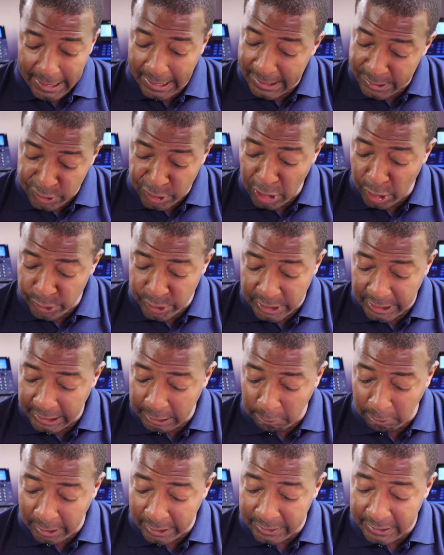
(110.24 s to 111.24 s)
it's no
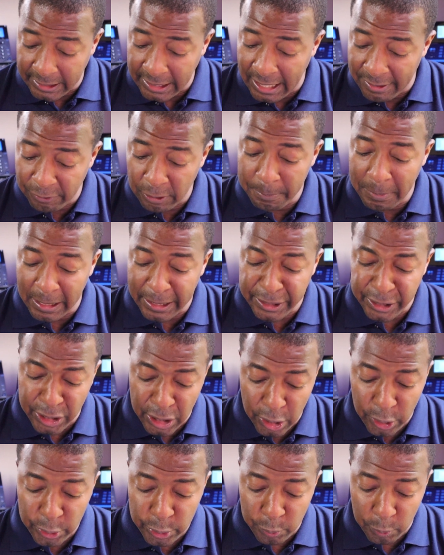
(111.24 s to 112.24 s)
secret that everybody
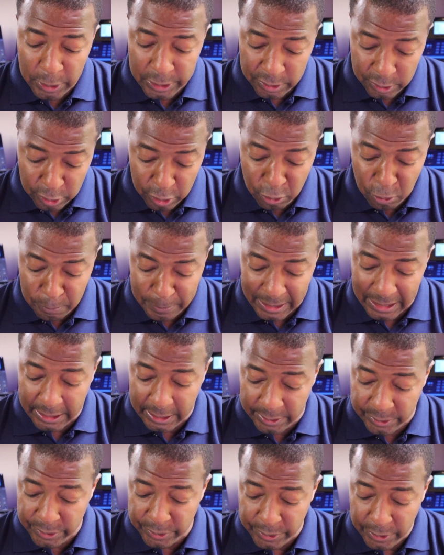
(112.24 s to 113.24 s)
knows what Zoom
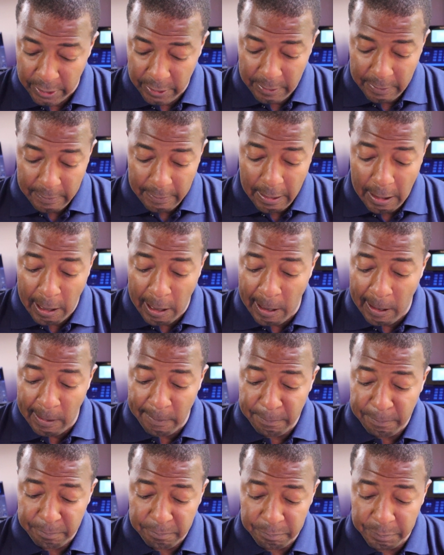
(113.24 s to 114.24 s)
is
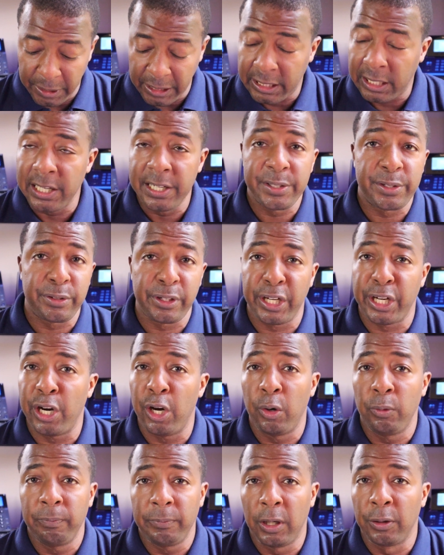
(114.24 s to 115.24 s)
um, because, you
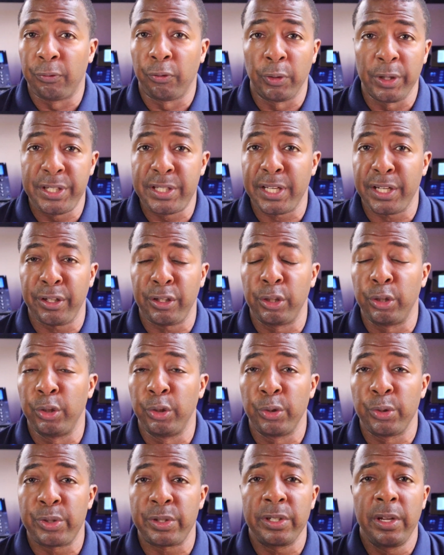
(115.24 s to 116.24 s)
know, of recent
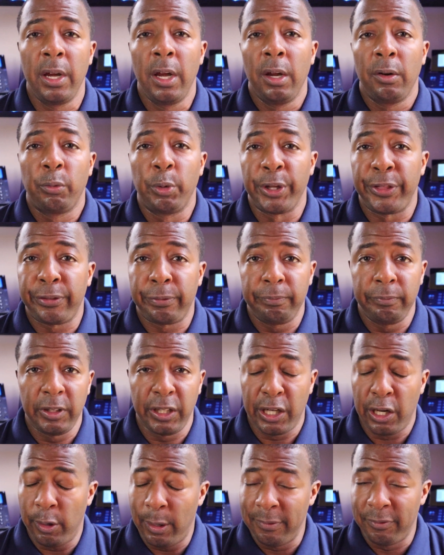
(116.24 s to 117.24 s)
news with,
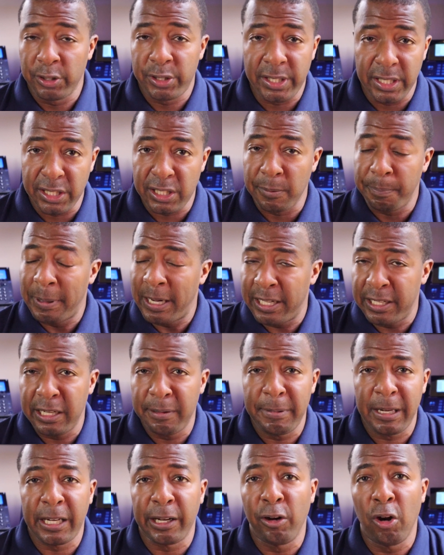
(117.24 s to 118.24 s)
you know, ever since the
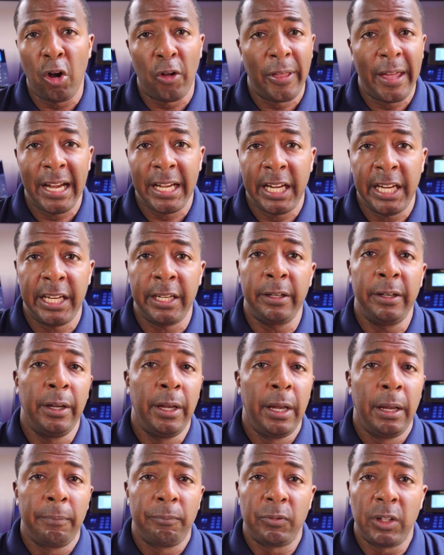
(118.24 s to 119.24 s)
pandemic and all that
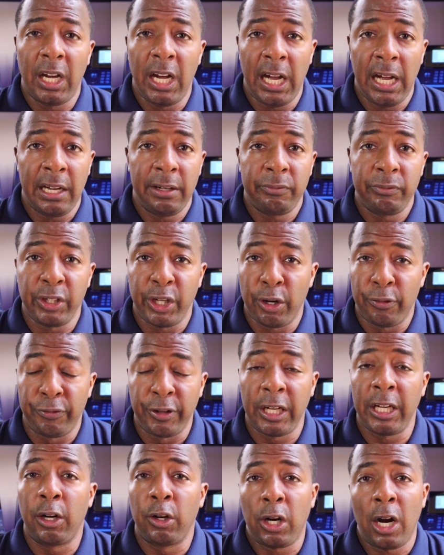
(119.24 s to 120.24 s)
hit, uh, you know,
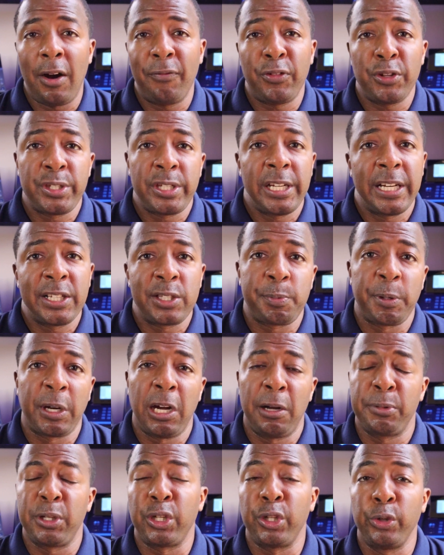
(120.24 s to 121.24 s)
video conferencing has
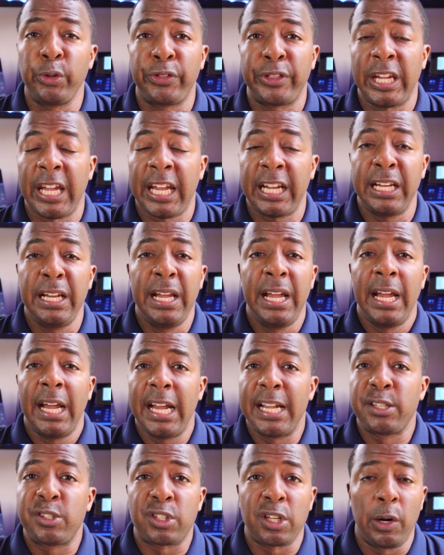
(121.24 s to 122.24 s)
become the new thing.
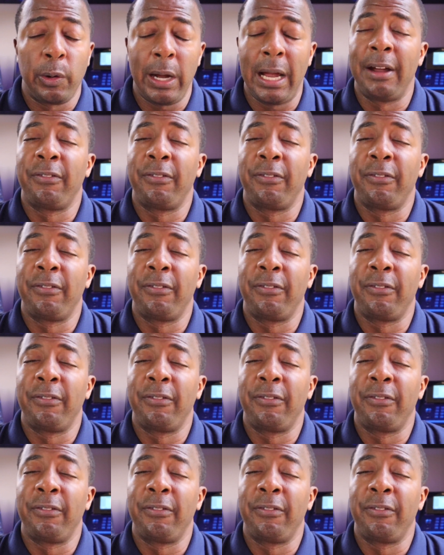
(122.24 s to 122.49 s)
And so